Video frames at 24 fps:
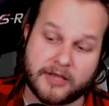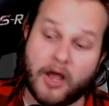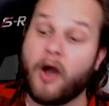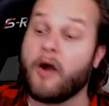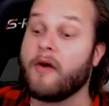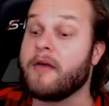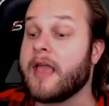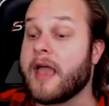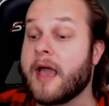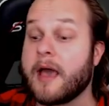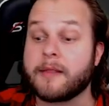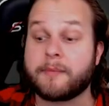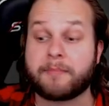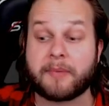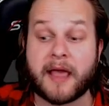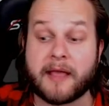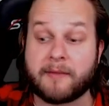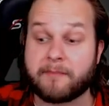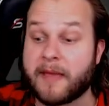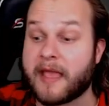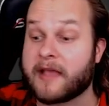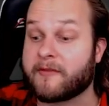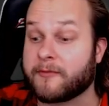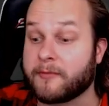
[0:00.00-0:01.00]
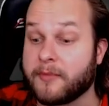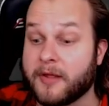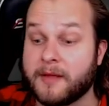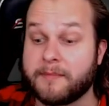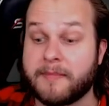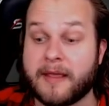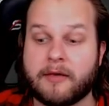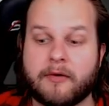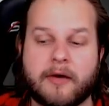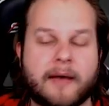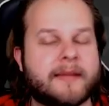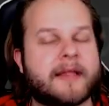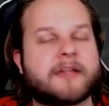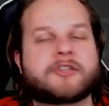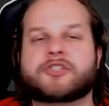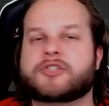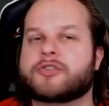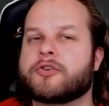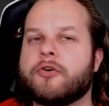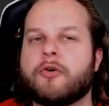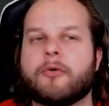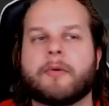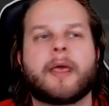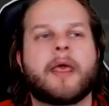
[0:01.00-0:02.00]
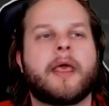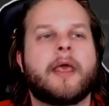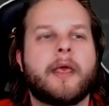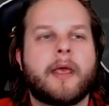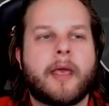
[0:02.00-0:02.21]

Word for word: Oh yeah, Black Back 4 Blood melee. That's true.